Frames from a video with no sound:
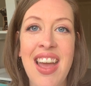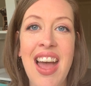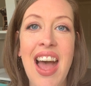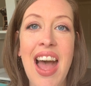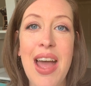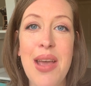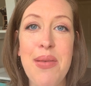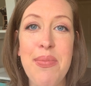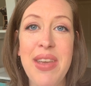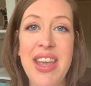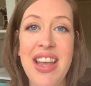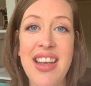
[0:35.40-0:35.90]

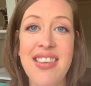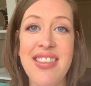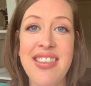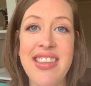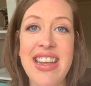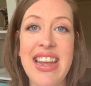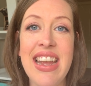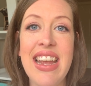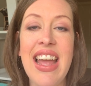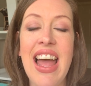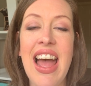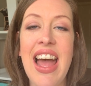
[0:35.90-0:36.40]
I'm
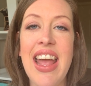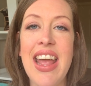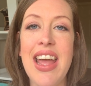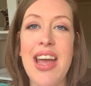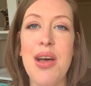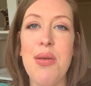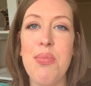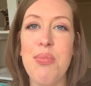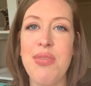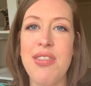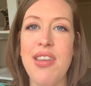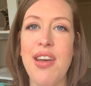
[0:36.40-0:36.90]
Casey. I
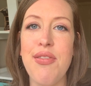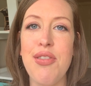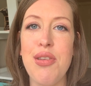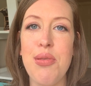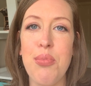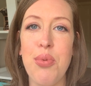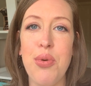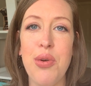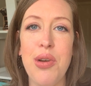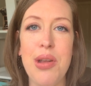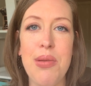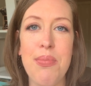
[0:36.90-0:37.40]
help
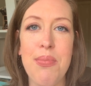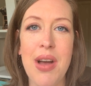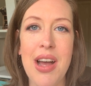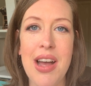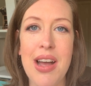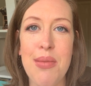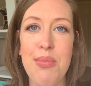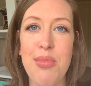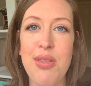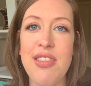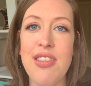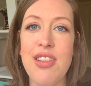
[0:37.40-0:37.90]
self-employed
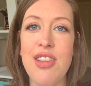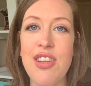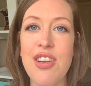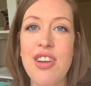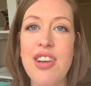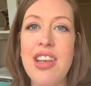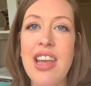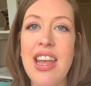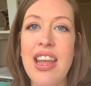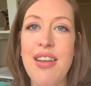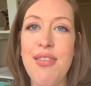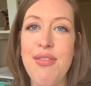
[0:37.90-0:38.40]
moms
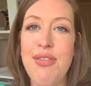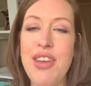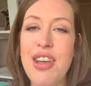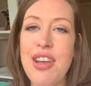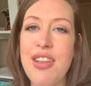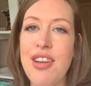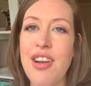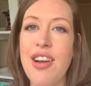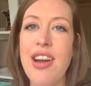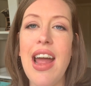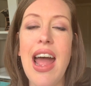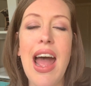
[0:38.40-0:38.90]
look and
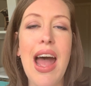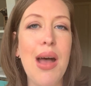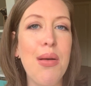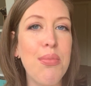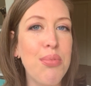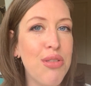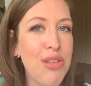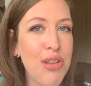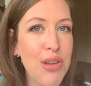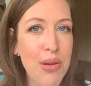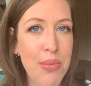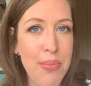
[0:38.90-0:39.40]
feel their
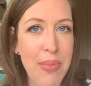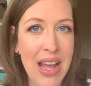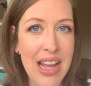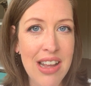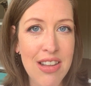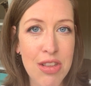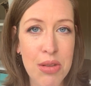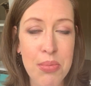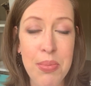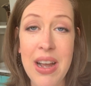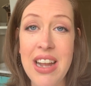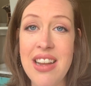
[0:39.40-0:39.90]
absolute
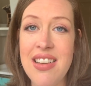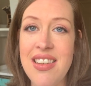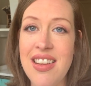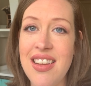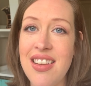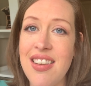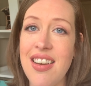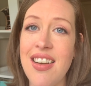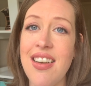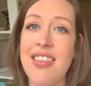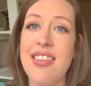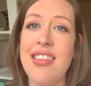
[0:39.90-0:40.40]
best by
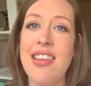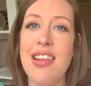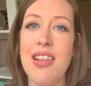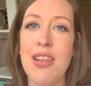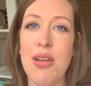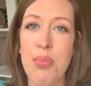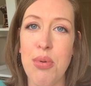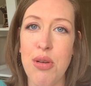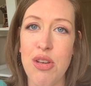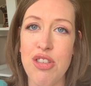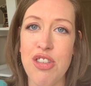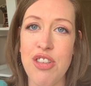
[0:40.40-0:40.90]
detoxing
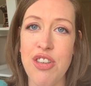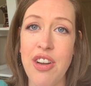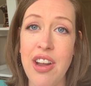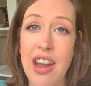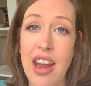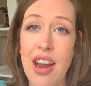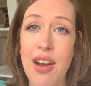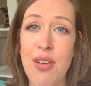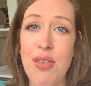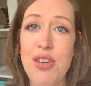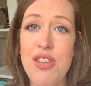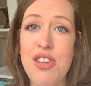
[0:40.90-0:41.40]
their personal
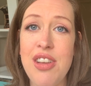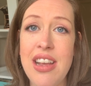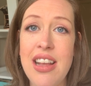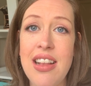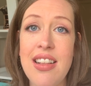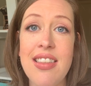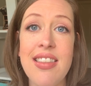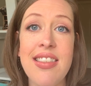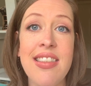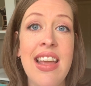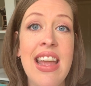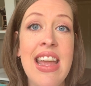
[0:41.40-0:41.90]
care
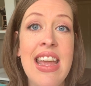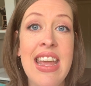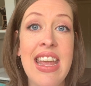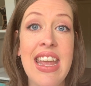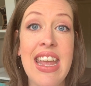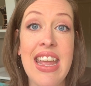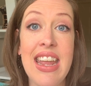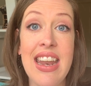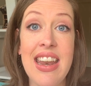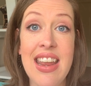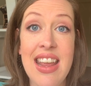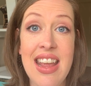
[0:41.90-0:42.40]
routines
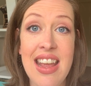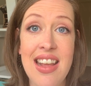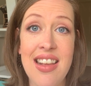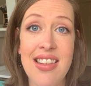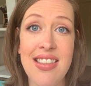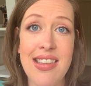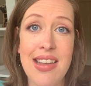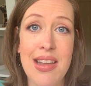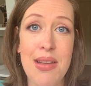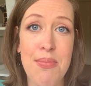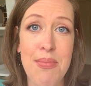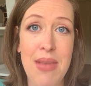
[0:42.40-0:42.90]
in
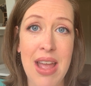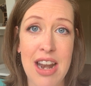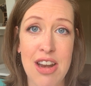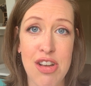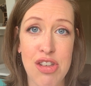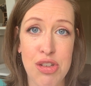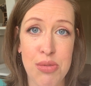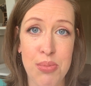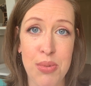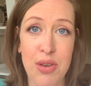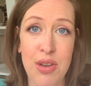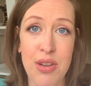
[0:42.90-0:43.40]
easy,
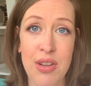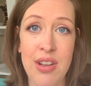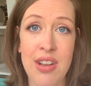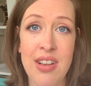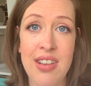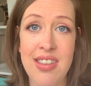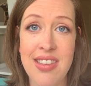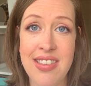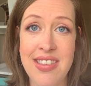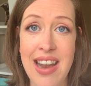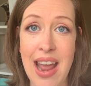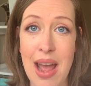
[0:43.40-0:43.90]
manageable
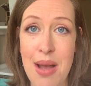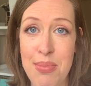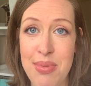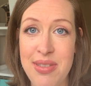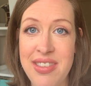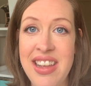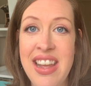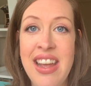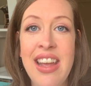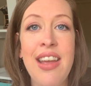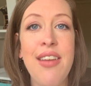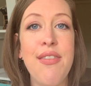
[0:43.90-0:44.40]

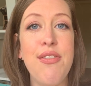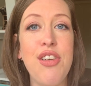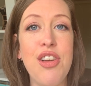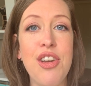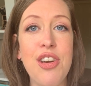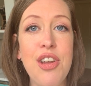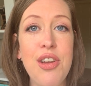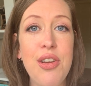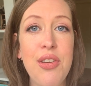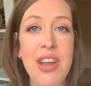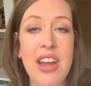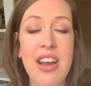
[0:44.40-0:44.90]
steps. If you're
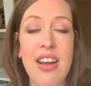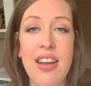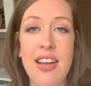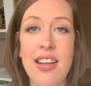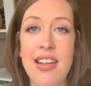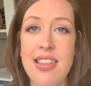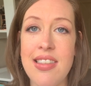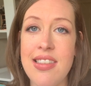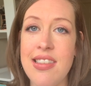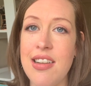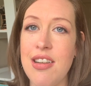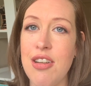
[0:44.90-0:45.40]
new here,
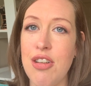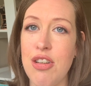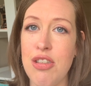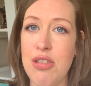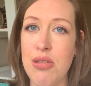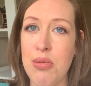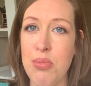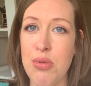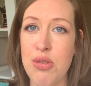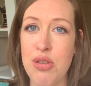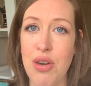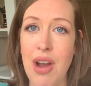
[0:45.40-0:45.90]
consider
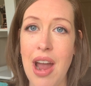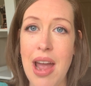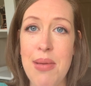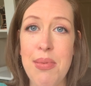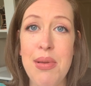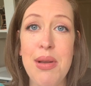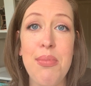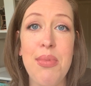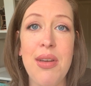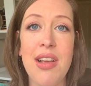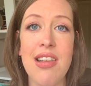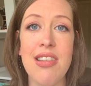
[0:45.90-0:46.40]

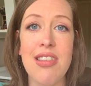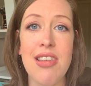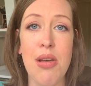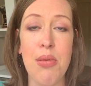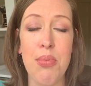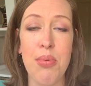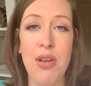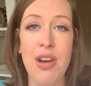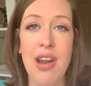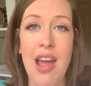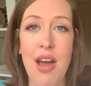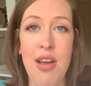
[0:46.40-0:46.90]
subscribing because I'll
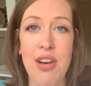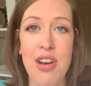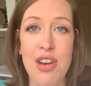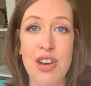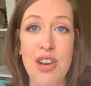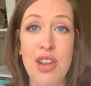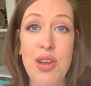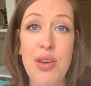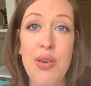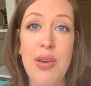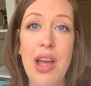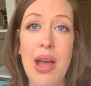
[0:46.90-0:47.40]
put out a
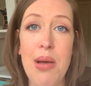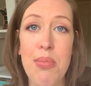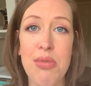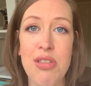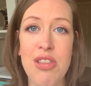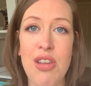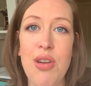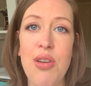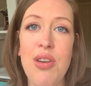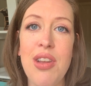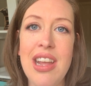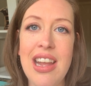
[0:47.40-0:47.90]
new
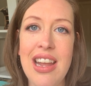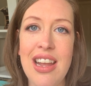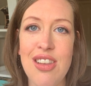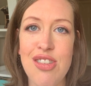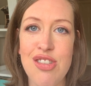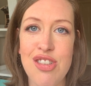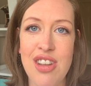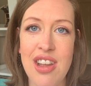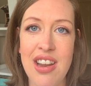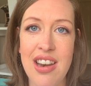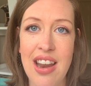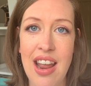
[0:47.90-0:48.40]
episode
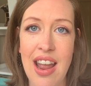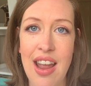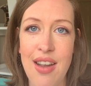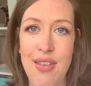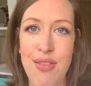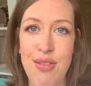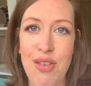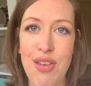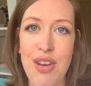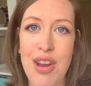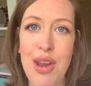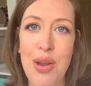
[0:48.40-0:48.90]
each and
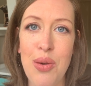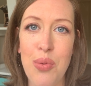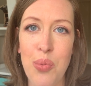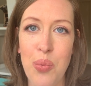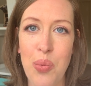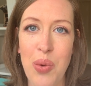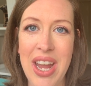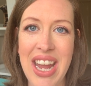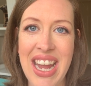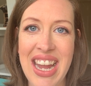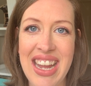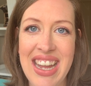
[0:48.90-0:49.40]
every
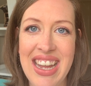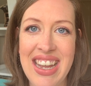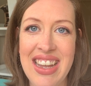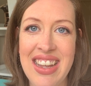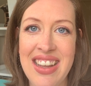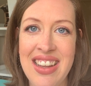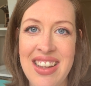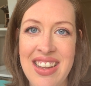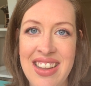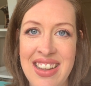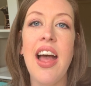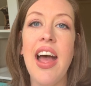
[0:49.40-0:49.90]
week.
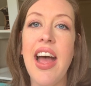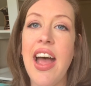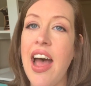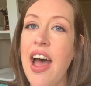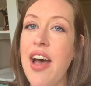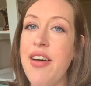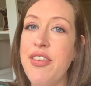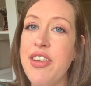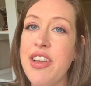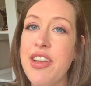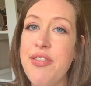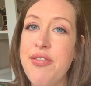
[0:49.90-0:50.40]
I
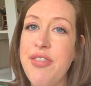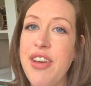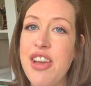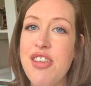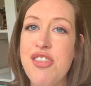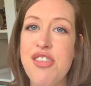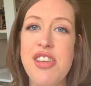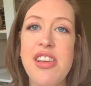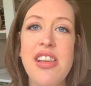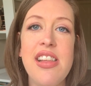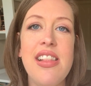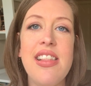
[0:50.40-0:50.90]
have a
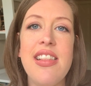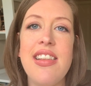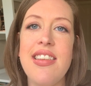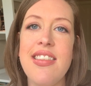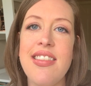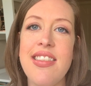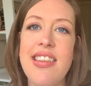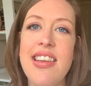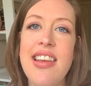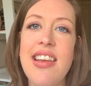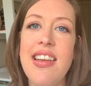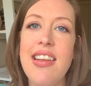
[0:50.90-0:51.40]
confession.
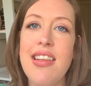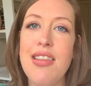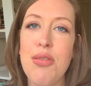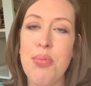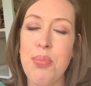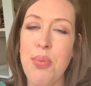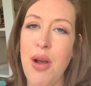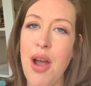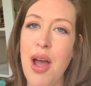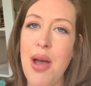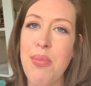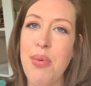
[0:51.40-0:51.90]
This is
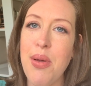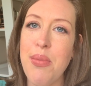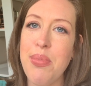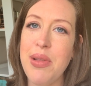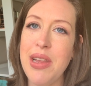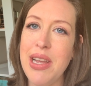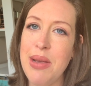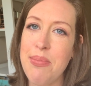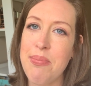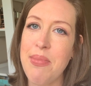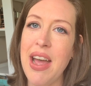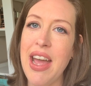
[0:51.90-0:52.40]

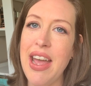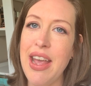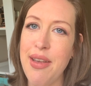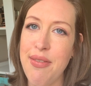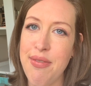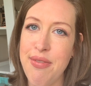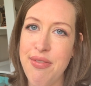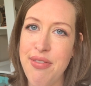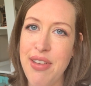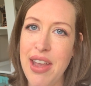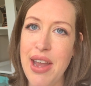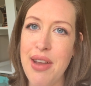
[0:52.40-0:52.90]
probably my
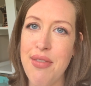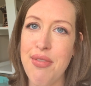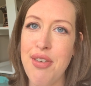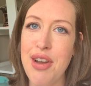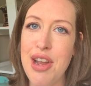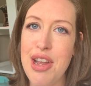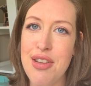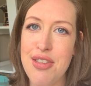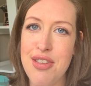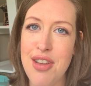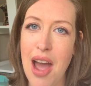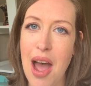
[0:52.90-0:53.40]

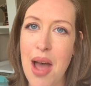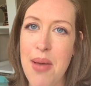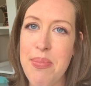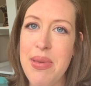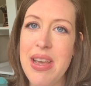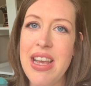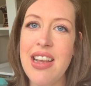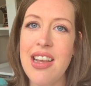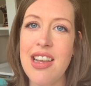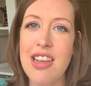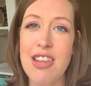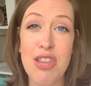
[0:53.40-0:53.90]
favorite
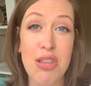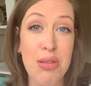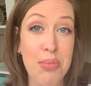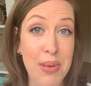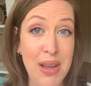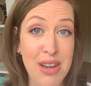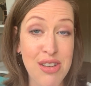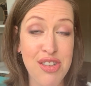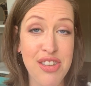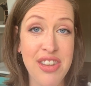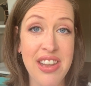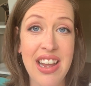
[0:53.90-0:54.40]
topic,
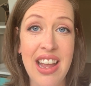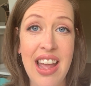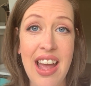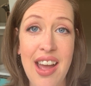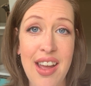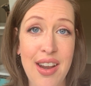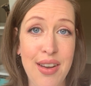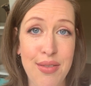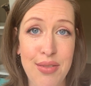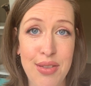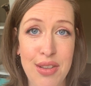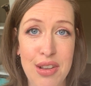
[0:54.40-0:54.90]
especially
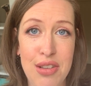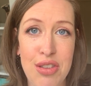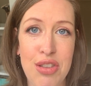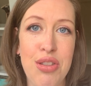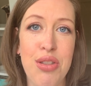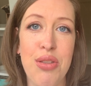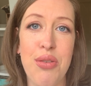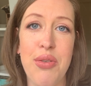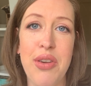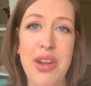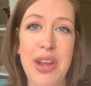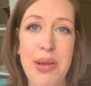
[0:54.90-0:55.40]
out of this
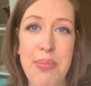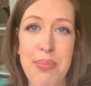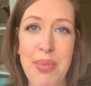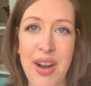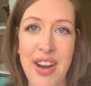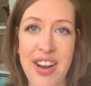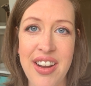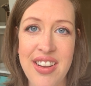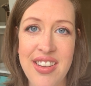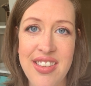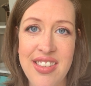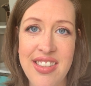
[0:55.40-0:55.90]

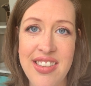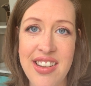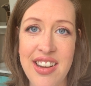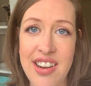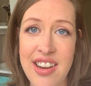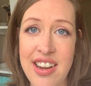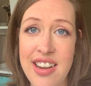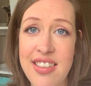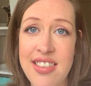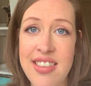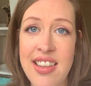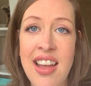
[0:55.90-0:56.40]
3-part
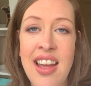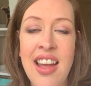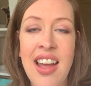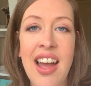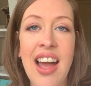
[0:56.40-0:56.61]
series.